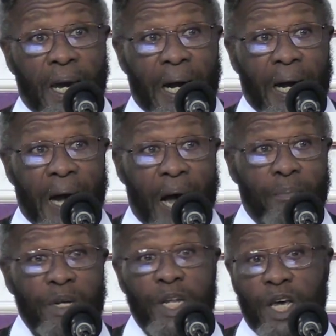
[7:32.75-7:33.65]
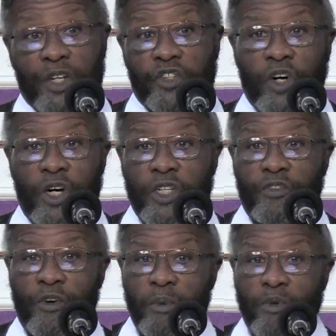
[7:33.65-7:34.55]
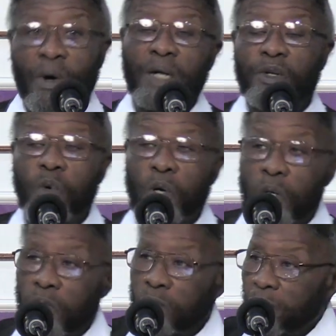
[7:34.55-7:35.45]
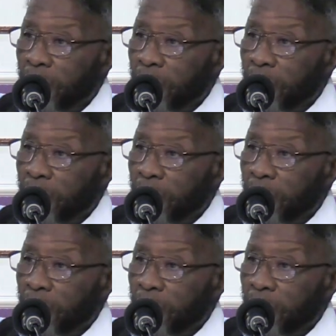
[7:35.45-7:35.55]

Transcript: uh, our media church from around the world,